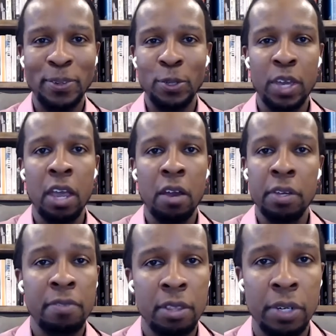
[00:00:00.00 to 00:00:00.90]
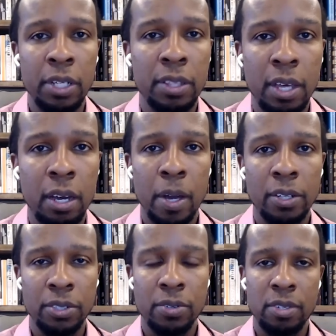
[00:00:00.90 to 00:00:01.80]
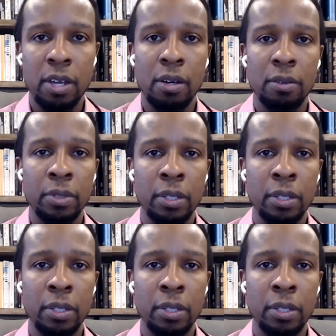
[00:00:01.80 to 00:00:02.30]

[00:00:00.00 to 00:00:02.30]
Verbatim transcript: You, you can't even really think about yourself.